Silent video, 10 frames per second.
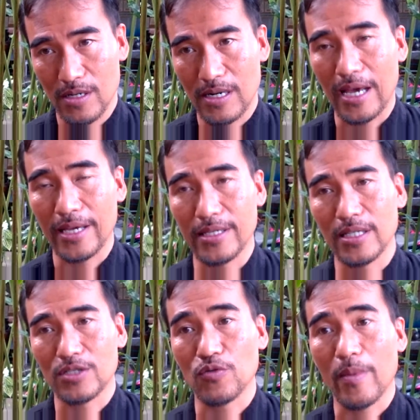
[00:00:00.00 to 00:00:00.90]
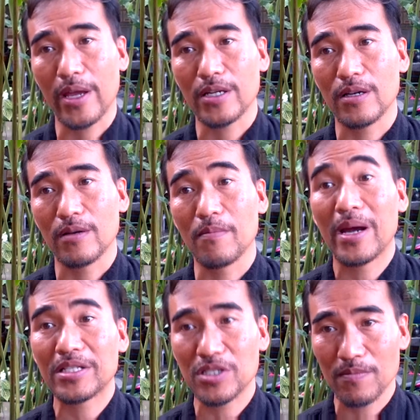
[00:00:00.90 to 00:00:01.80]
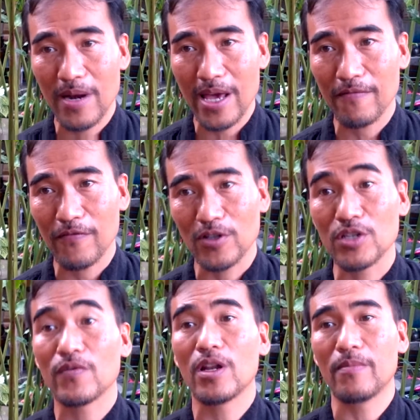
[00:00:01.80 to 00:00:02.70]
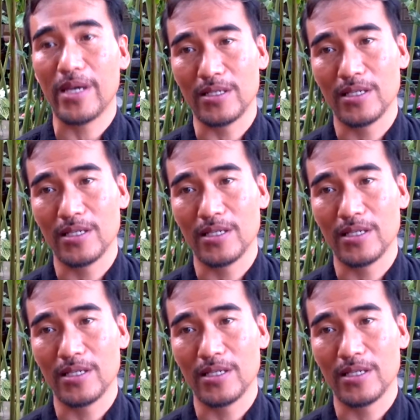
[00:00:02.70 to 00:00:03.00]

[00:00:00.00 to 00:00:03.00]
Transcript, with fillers: like the, to make the master plan for development.